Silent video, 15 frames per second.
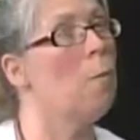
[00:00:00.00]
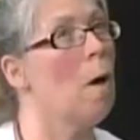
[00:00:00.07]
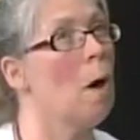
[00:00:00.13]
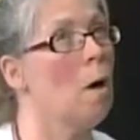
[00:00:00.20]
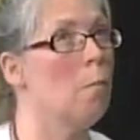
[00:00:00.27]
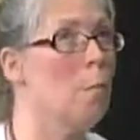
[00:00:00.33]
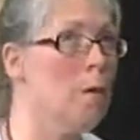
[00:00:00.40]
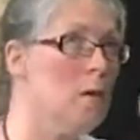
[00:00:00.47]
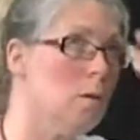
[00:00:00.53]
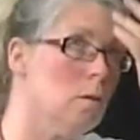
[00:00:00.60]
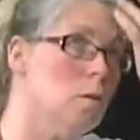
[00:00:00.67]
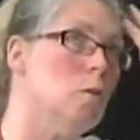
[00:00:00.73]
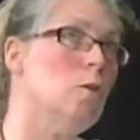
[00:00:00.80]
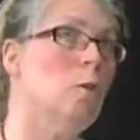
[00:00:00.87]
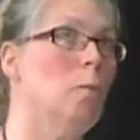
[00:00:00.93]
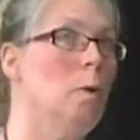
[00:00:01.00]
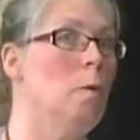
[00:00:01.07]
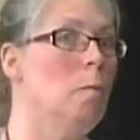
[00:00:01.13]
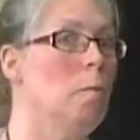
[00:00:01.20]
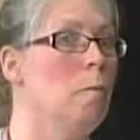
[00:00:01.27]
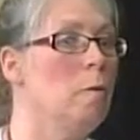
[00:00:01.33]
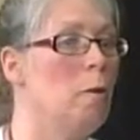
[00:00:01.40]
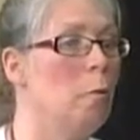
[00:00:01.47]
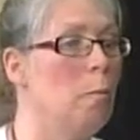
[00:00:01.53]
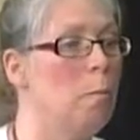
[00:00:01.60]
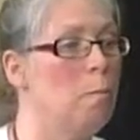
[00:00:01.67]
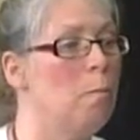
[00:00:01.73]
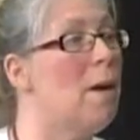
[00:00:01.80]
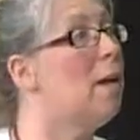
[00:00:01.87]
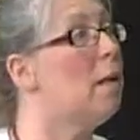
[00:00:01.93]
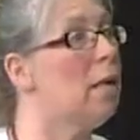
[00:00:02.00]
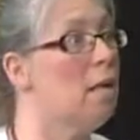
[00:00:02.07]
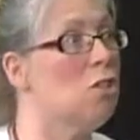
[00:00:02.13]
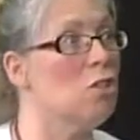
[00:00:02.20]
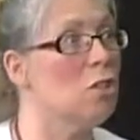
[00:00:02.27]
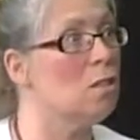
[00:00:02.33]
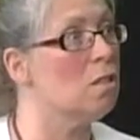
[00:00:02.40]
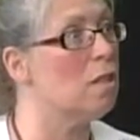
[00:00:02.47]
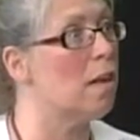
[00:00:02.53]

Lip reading: Pills. Medications